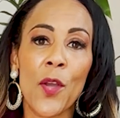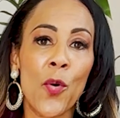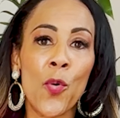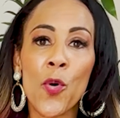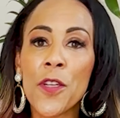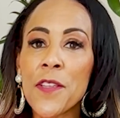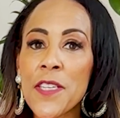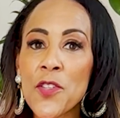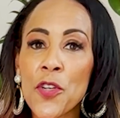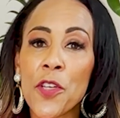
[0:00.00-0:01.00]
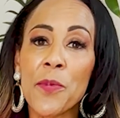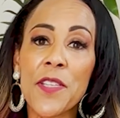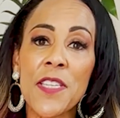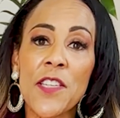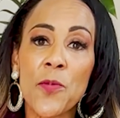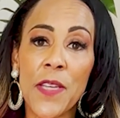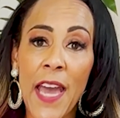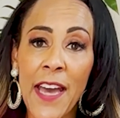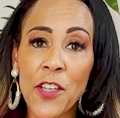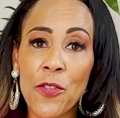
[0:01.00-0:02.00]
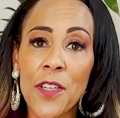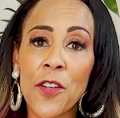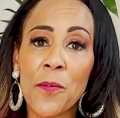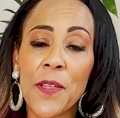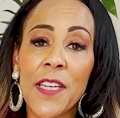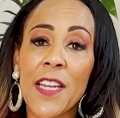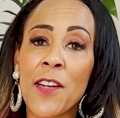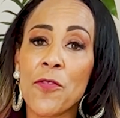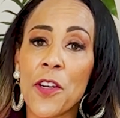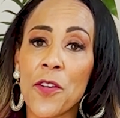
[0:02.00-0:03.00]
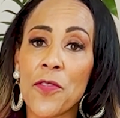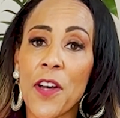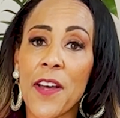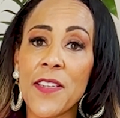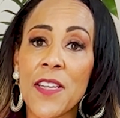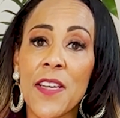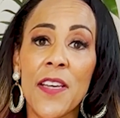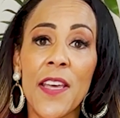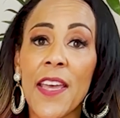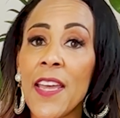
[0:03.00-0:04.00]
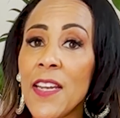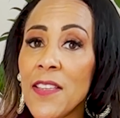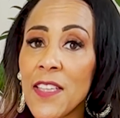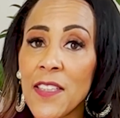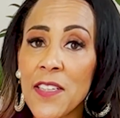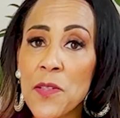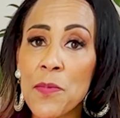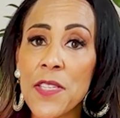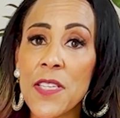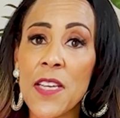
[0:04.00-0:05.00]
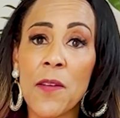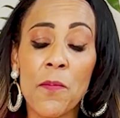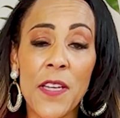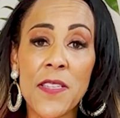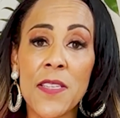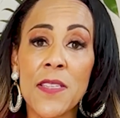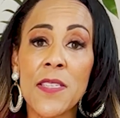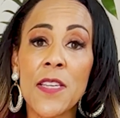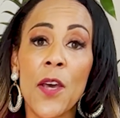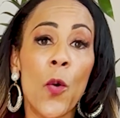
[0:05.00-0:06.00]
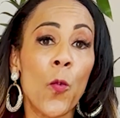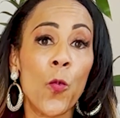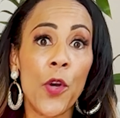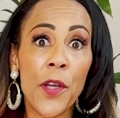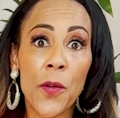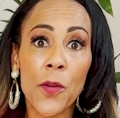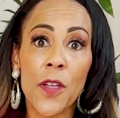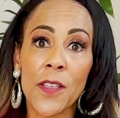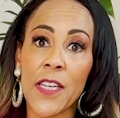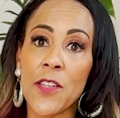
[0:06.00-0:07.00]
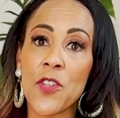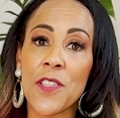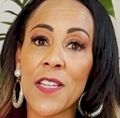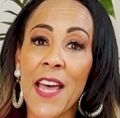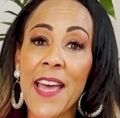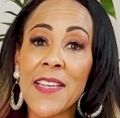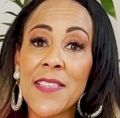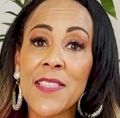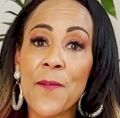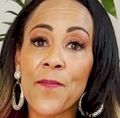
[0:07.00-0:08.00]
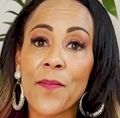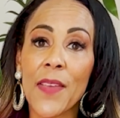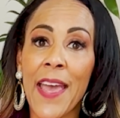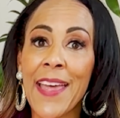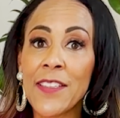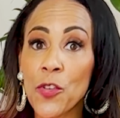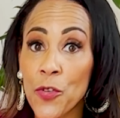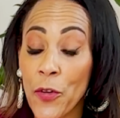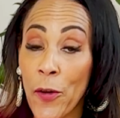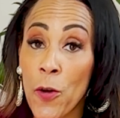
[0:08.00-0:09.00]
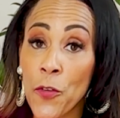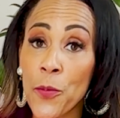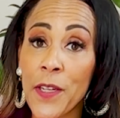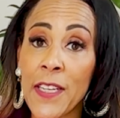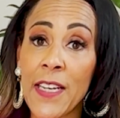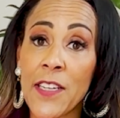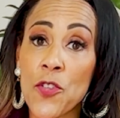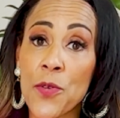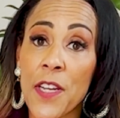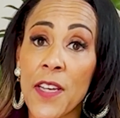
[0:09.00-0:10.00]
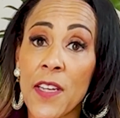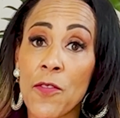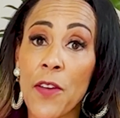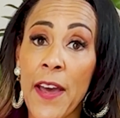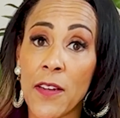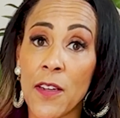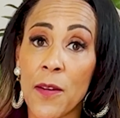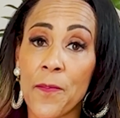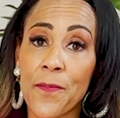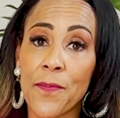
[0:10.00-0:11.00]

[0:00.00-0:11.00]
All of these documents need to be accurate, complete, and verified. Anything that is missing and pieces will lead to delays and could ultimately lead to a negative outcome.